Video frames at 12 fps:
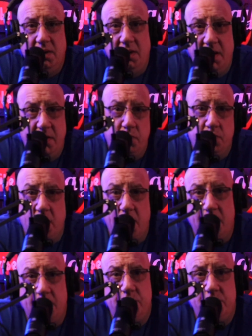And he'll run,
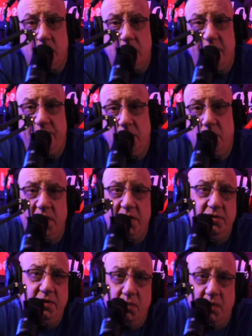I'm sure. If he
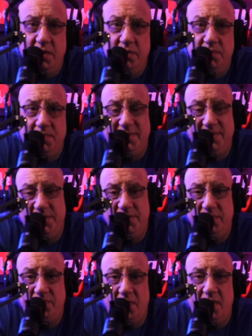wins, he wins. But this
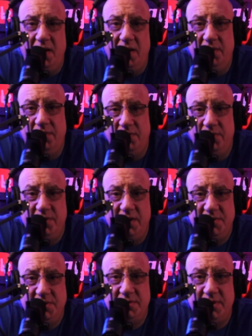is Rhode Island, so
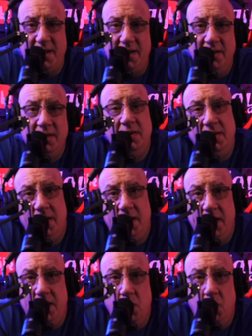chances are
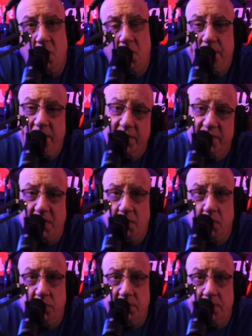he won't, because they
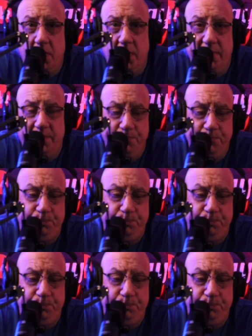won't support him.